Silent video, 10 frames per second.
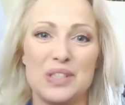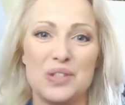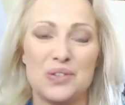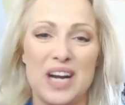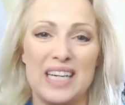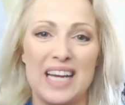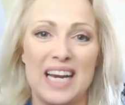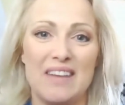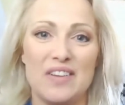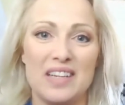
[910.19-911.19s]
was trying to
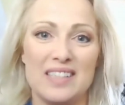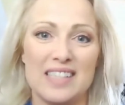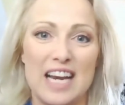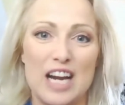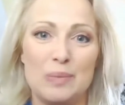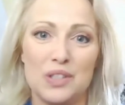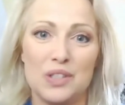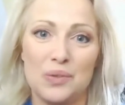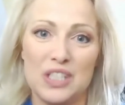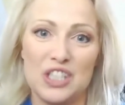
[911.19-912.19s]
get everything set up and
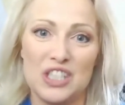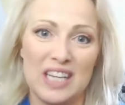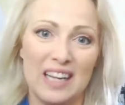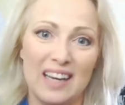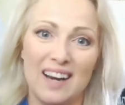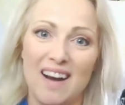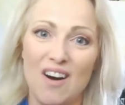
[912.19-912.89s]
squished in